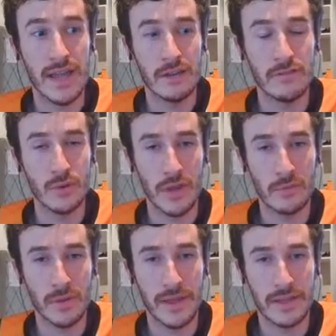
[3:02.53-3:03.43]
and a few
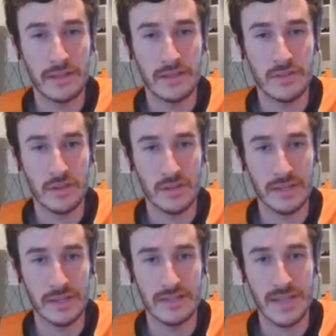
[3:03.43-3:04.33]
other players
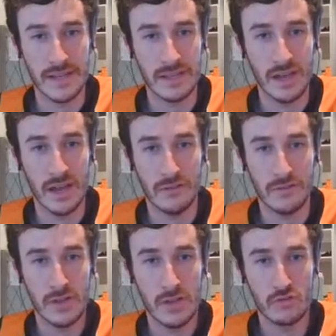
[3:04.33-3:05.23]
certainly in the second
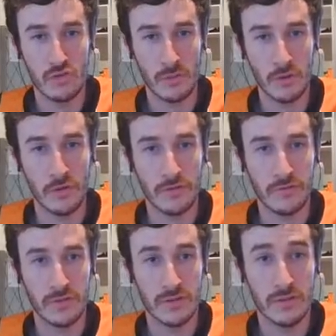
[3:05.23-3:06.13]
half dropped off